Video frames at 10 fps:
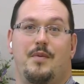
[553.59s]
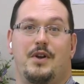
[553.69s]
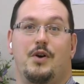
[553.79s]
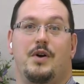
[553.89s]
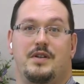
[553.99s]
when
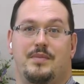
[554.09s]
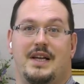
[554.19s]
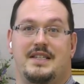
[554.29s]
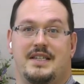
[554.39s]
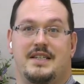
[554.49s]
you go into
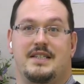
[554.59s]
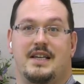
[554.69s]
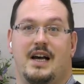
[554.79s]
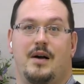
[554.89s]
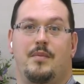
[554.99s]
places,
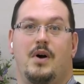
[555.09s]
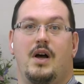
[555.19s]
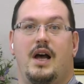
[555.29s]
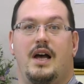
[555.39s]
um,